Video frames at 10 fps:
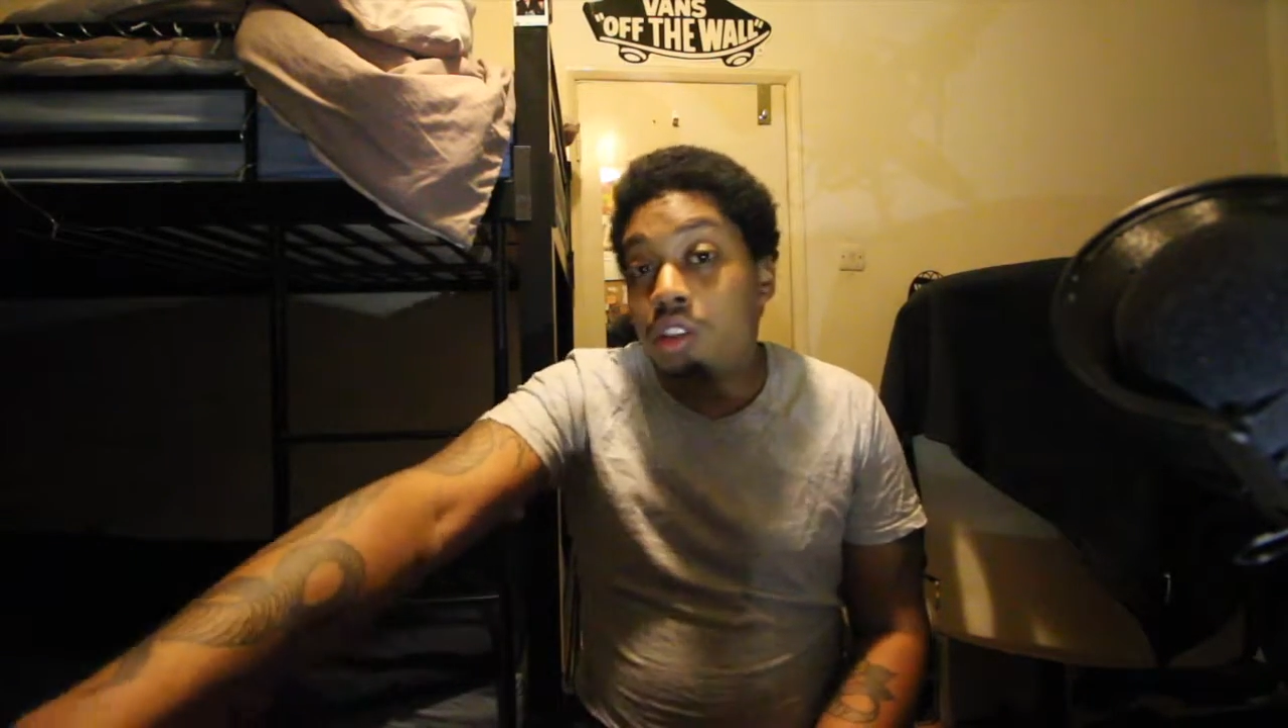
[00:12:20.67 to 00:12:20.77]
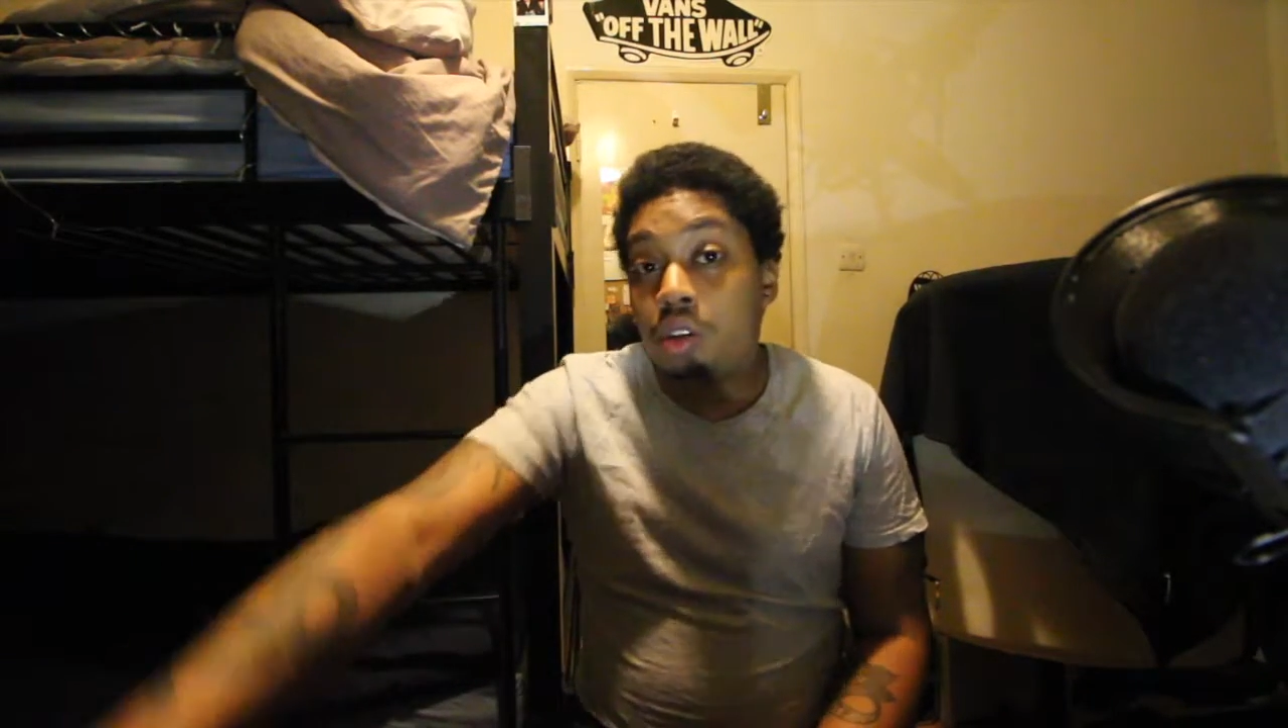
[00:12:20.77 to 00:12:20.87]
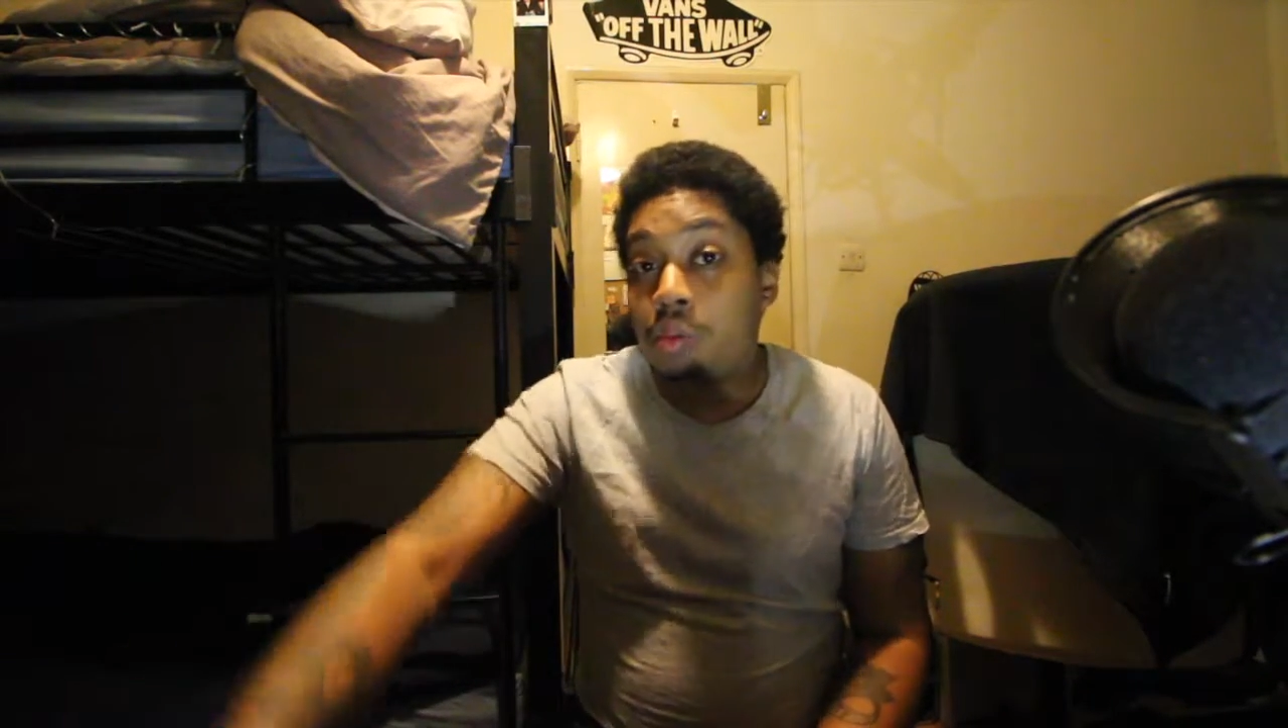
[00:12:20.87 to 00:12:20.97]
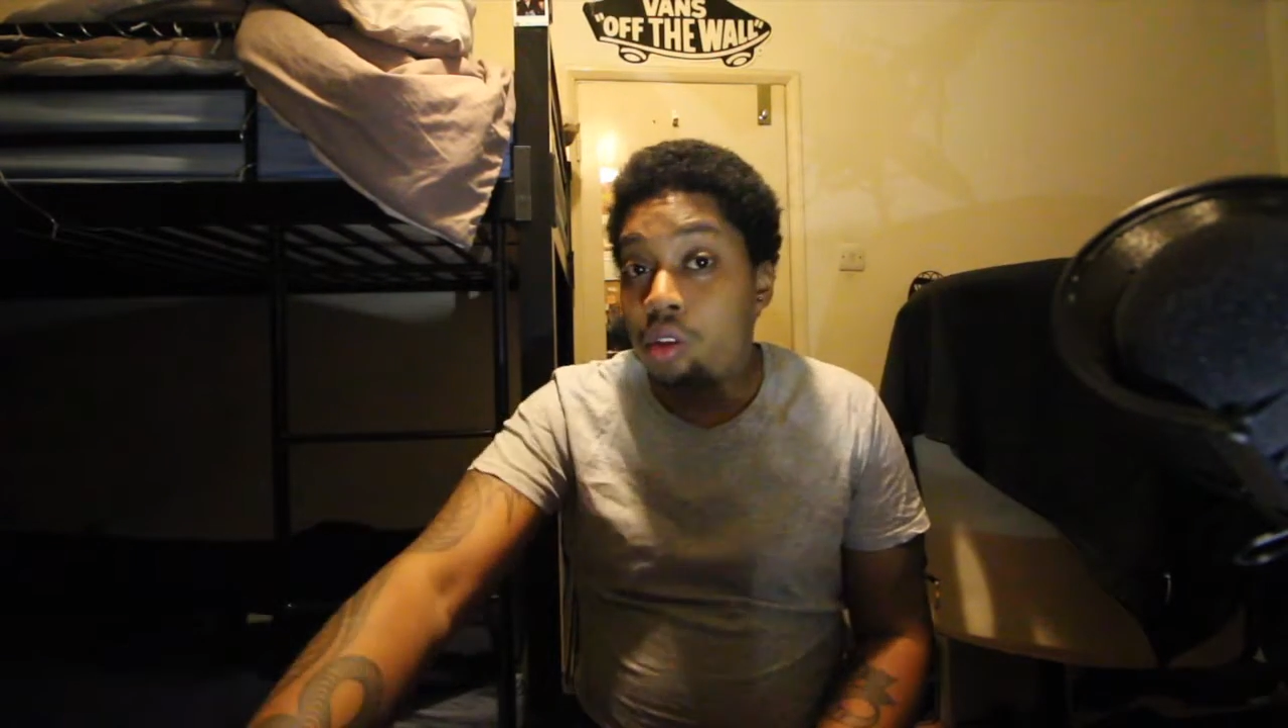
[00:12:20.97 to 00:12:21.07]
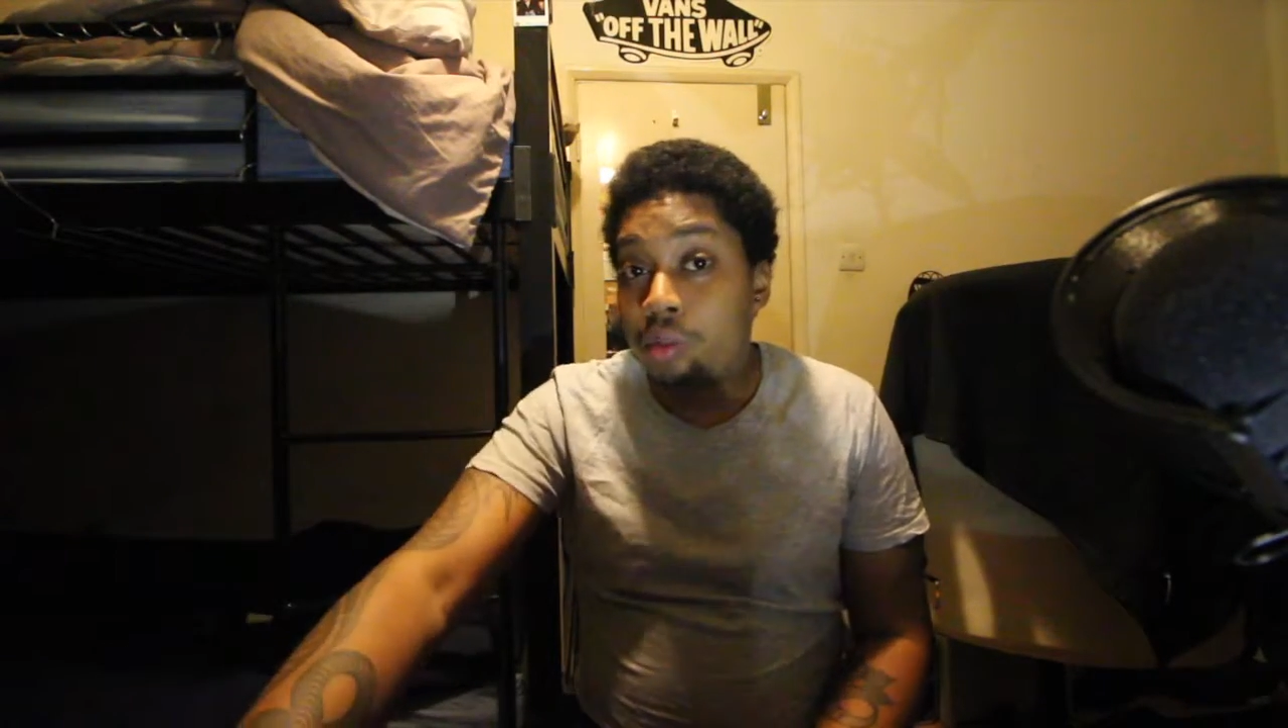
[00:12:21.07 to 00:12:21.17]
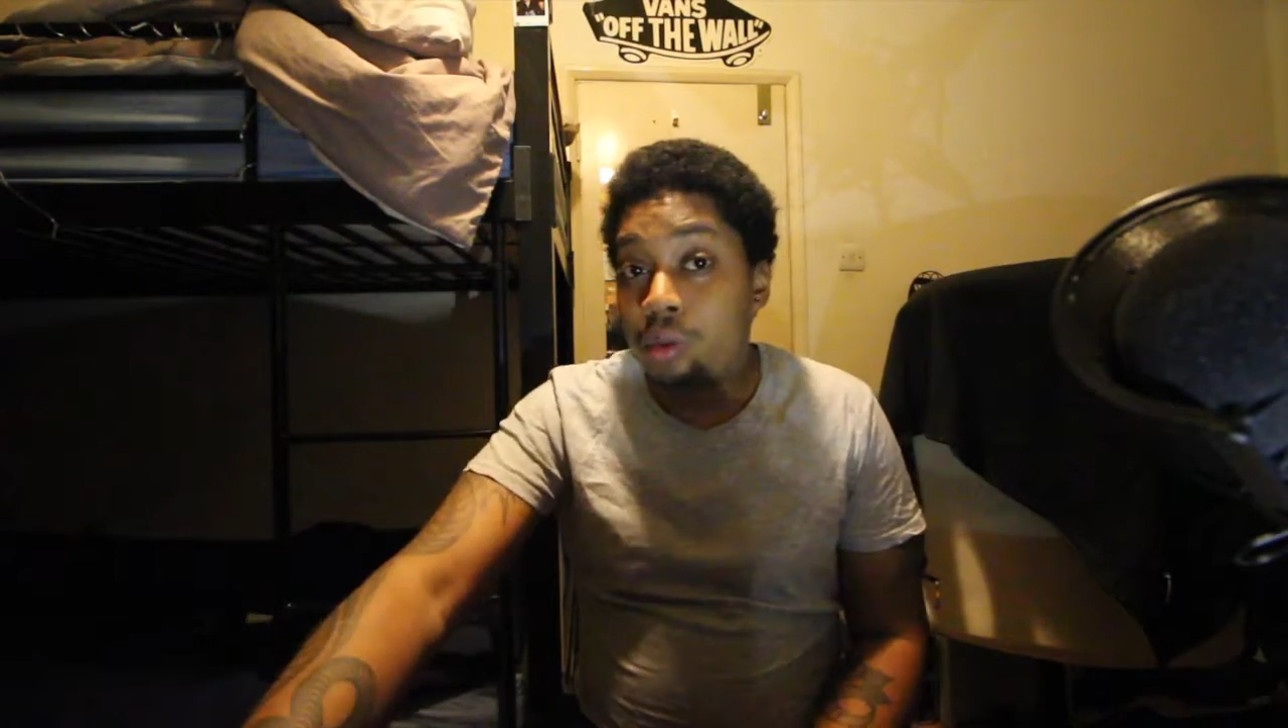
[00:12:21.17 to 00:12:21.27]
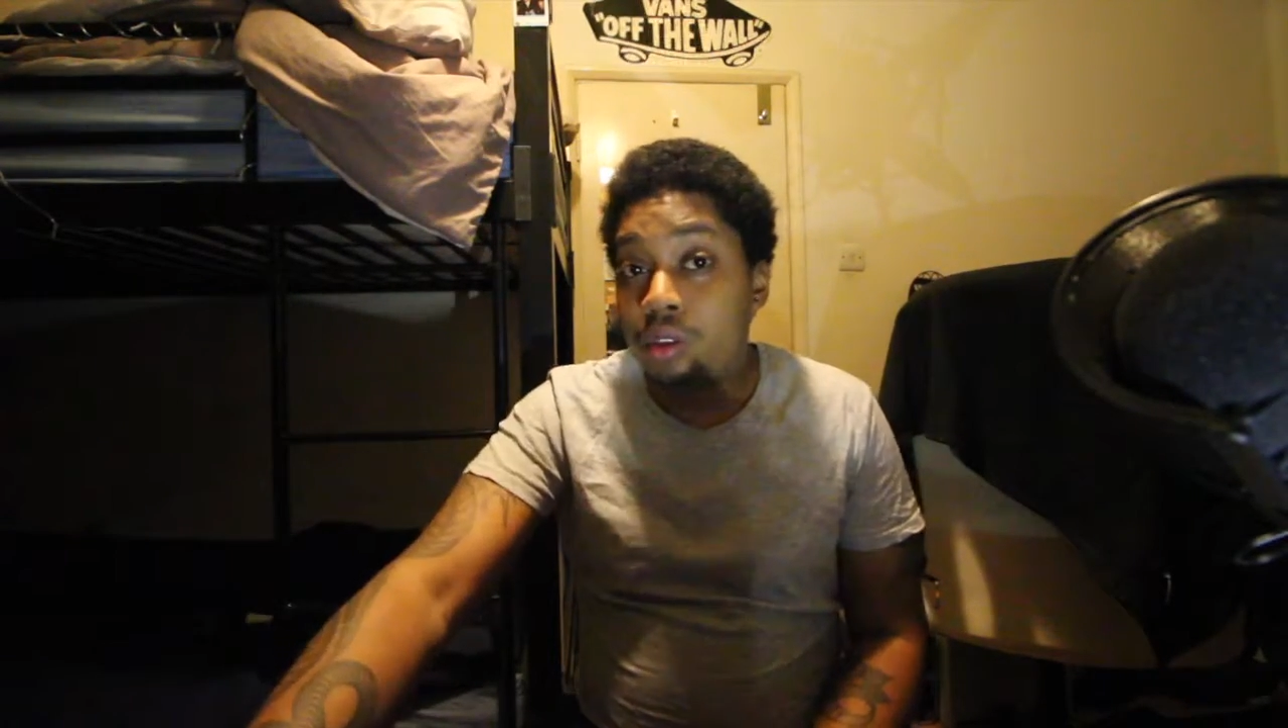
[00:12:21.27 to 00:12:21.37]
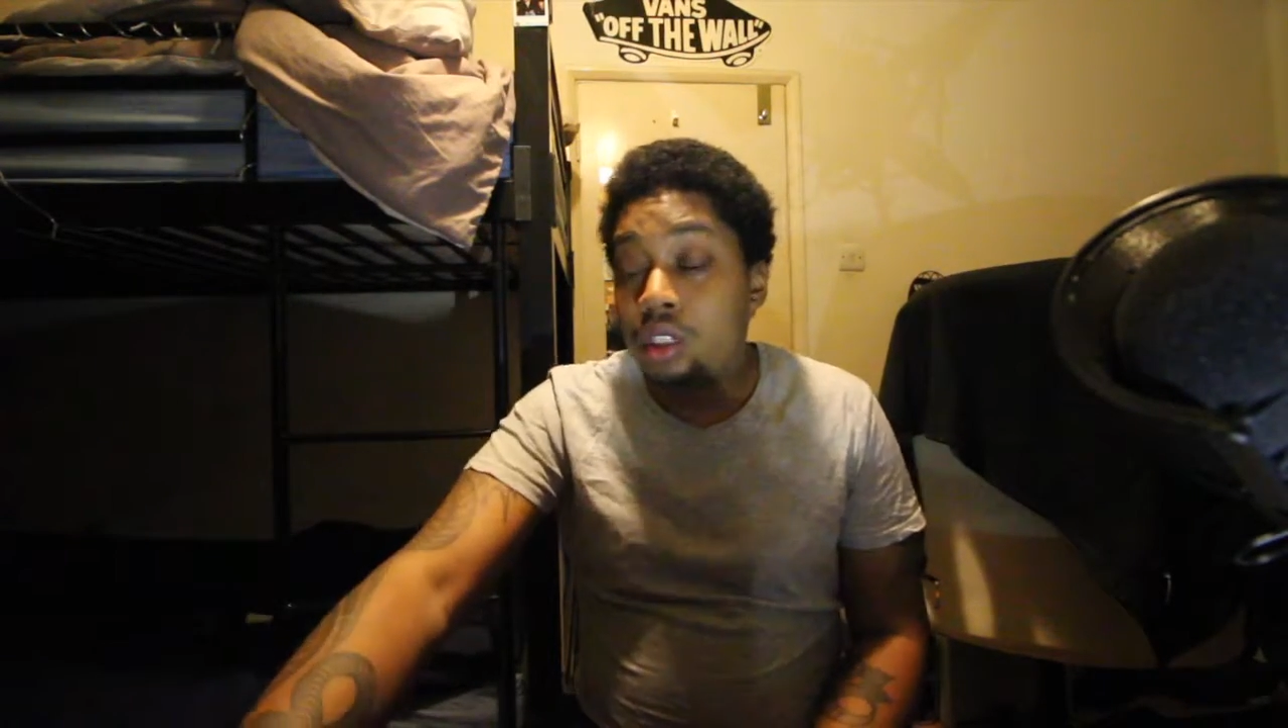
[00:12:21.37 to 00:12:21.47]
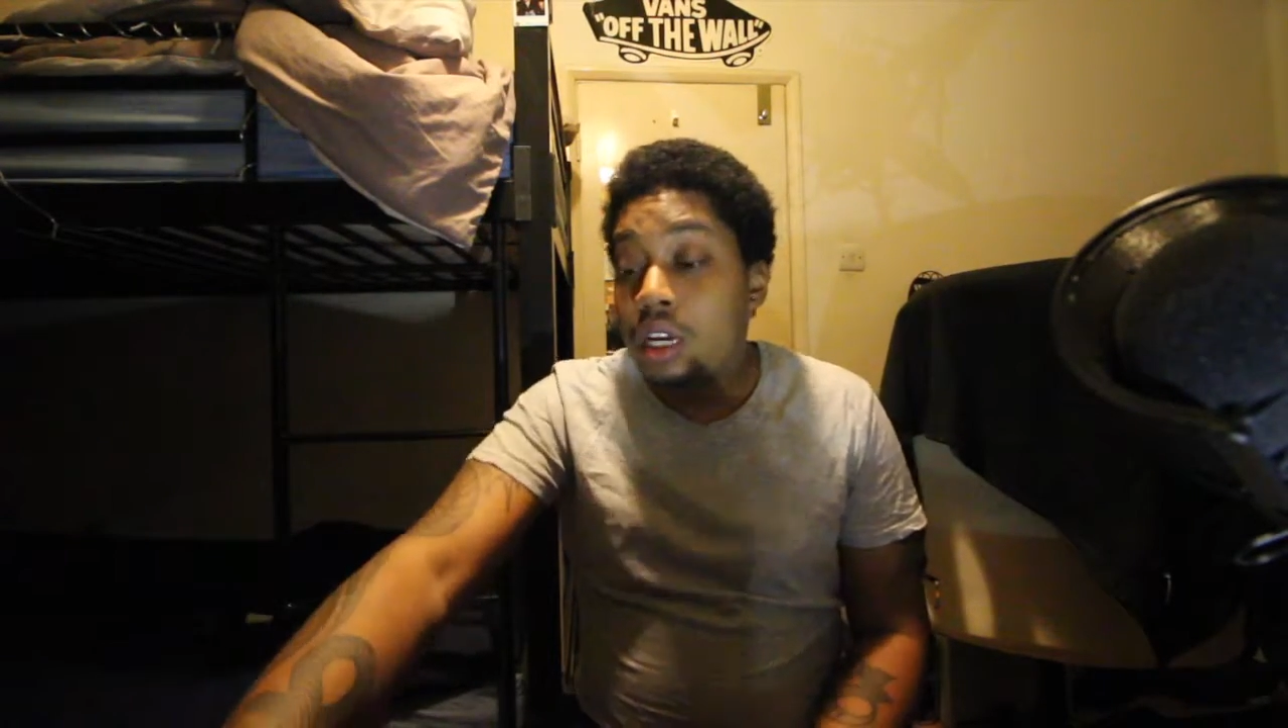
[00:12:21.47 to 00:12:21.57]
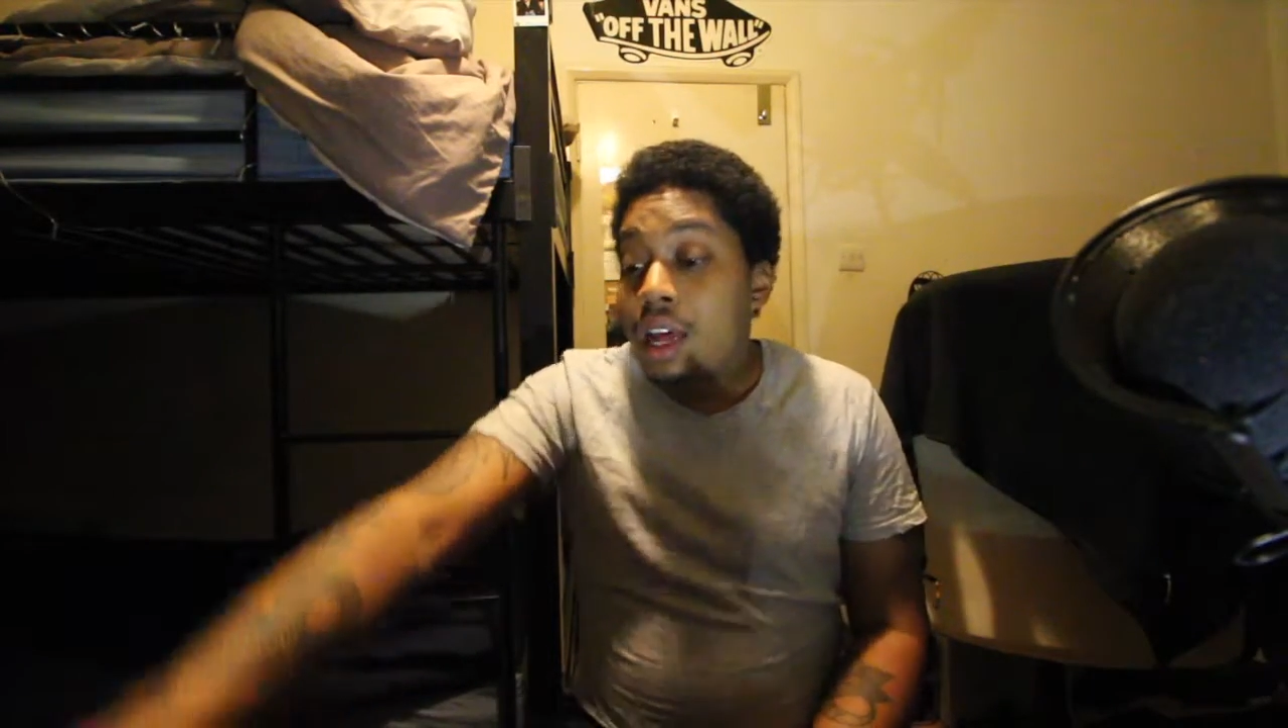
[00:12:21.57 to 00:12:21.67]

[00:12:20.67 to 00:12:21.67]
to the motherboard,